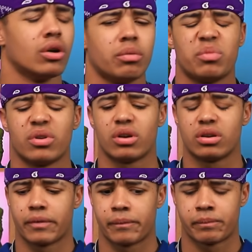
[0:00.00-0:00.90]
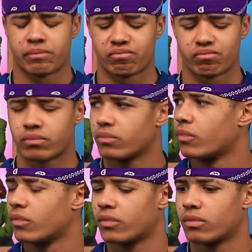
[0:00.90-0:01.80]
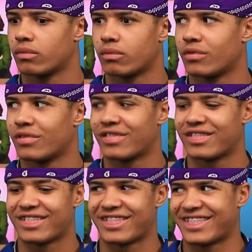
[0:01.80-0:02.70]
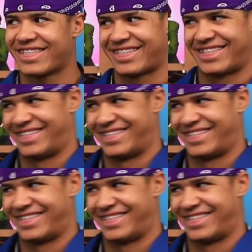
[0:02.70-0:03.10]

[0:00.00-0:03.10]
She didn't even look my way. Well, I know how to get